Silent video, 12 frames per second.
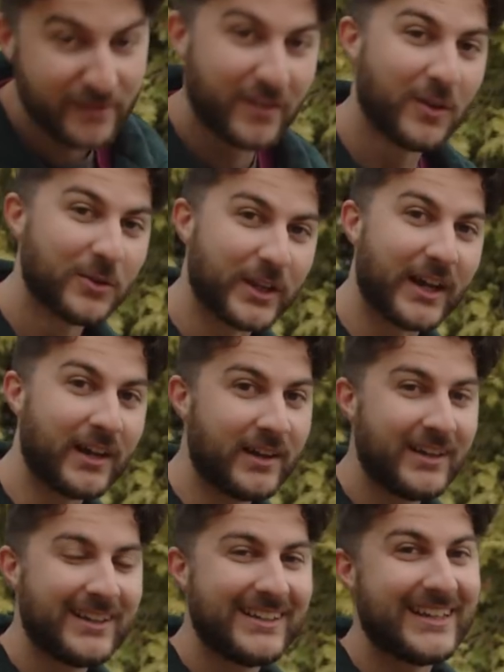folder,
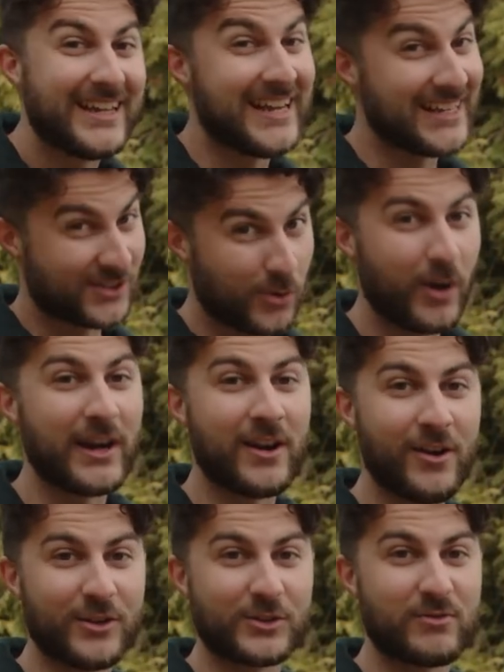it's quite a
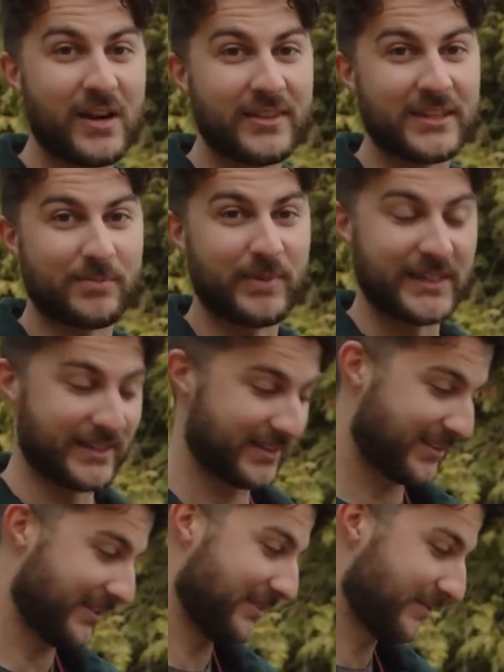lot to run this
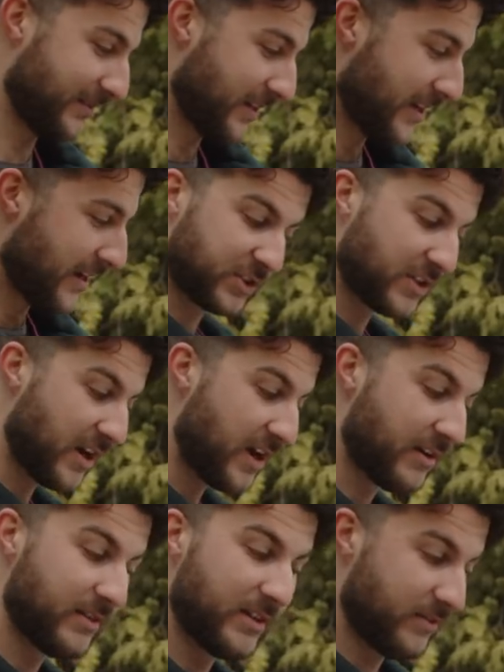beast.
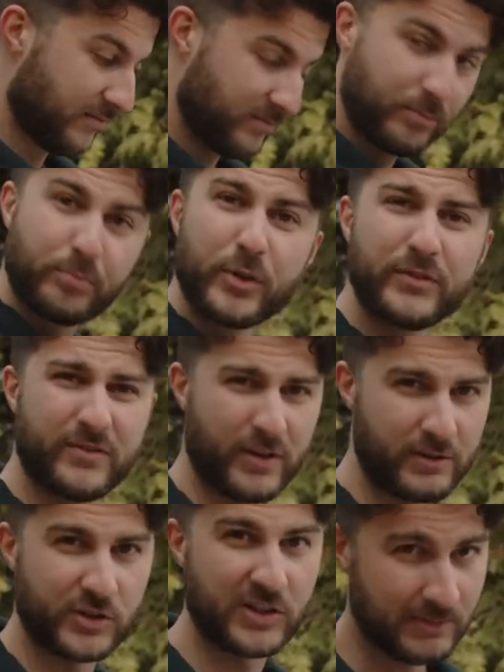Start, proof of
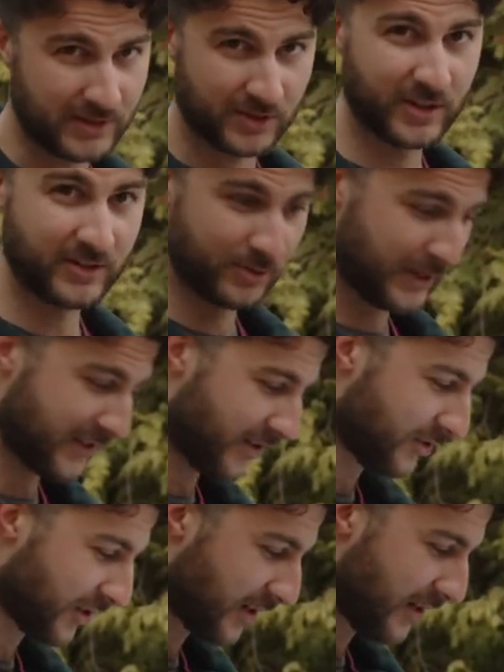ownership, that's good, always own
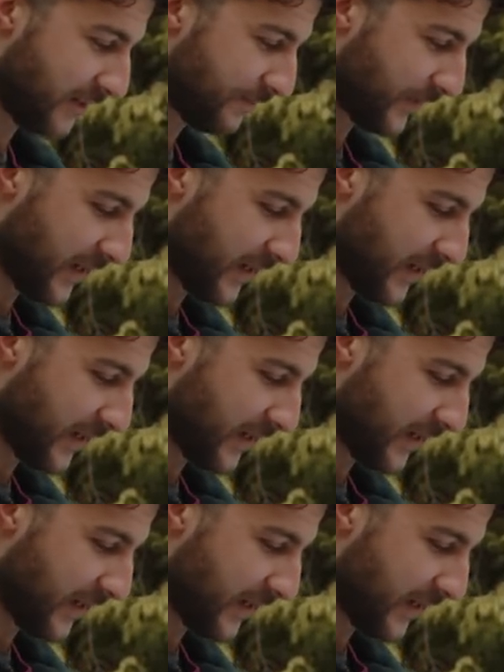your car.